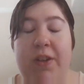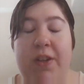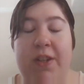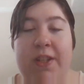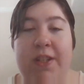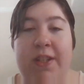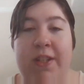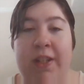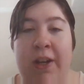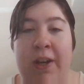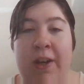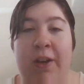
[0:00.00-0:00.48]

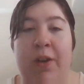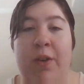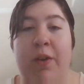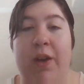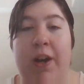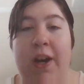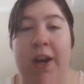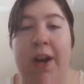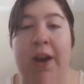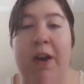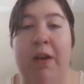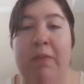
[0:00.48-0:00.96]
So,
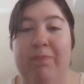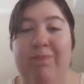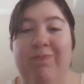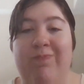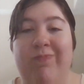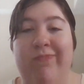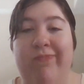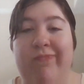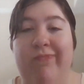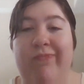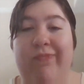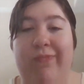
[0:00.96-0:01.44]
um,
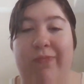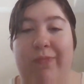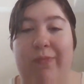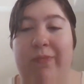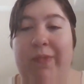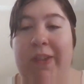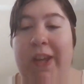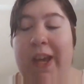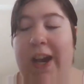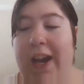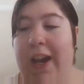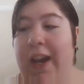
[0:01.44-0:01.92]

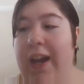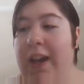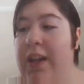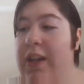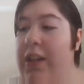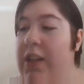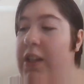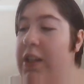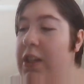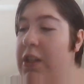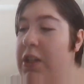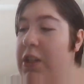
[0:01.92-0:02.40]
yeah.
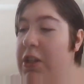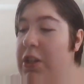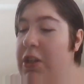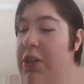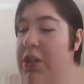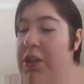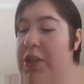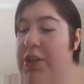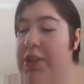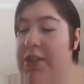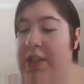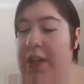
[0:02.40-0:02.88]

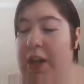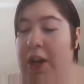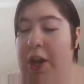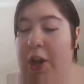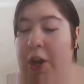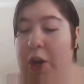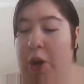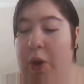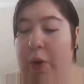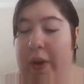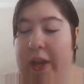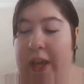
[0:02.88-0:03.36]

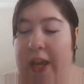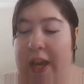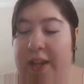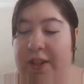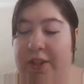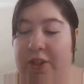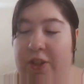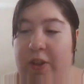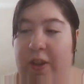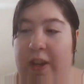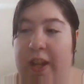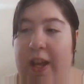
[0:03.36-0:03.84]
So,
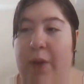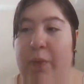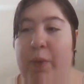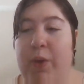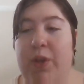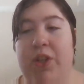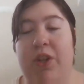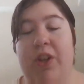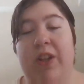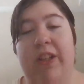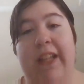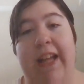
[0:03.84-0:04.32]
yesterday
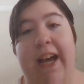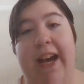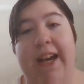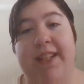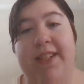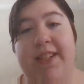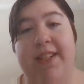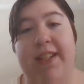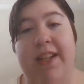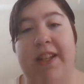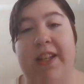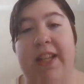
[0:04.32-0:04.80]
was our
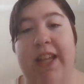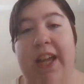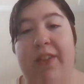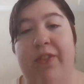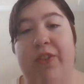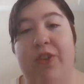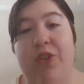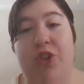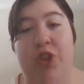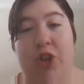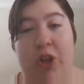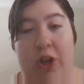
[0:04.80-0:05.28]
last Sunday at
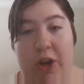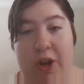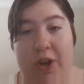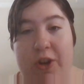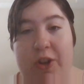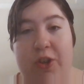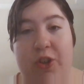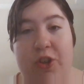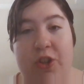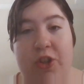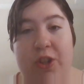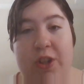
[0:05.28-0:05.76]
the
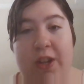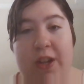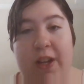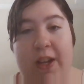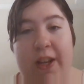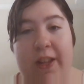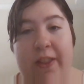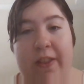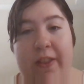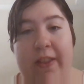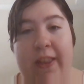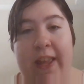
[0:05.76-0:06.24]
church.
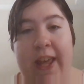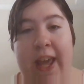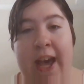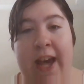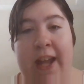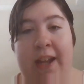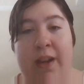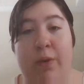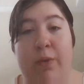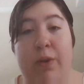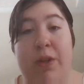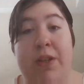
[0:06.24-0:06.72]
They
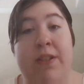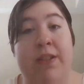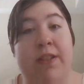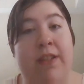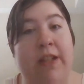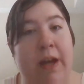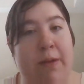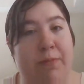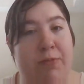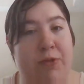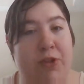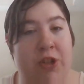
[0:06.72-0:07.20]
had a
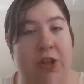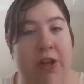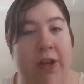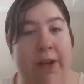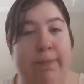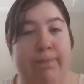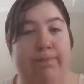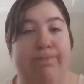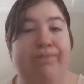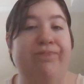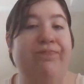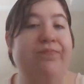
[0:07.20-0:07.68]

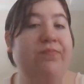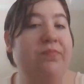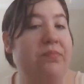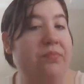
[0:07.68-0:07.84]
reception.